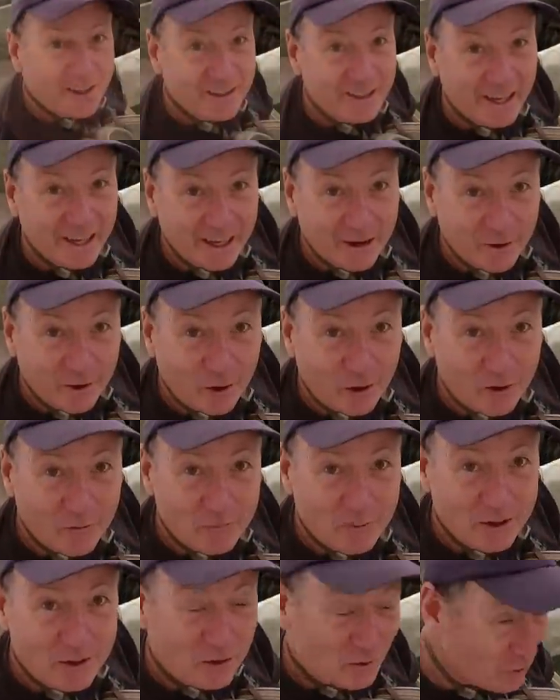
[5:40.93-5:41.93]
Now, I've
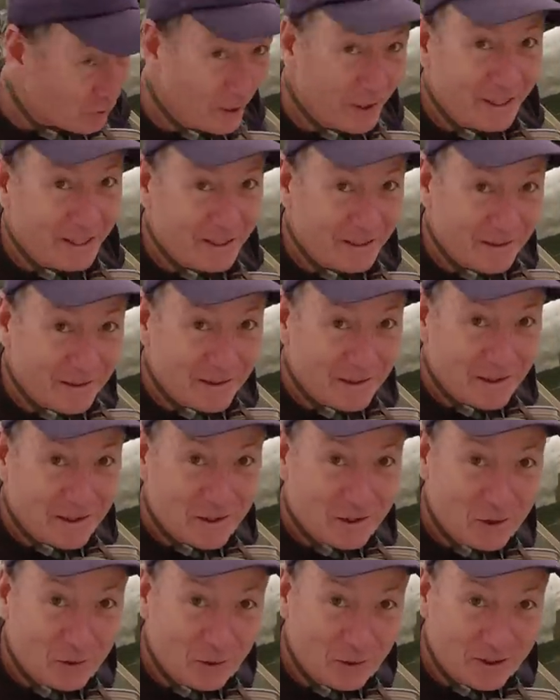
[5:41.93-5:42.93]
been dreading
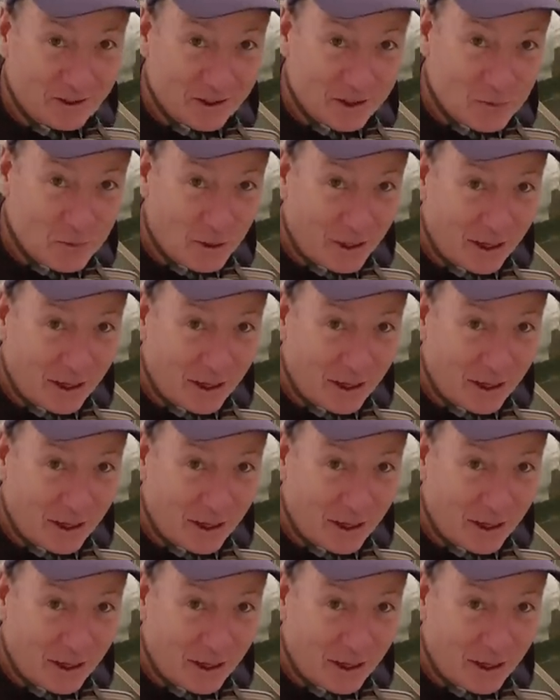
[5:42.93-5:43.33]
doing this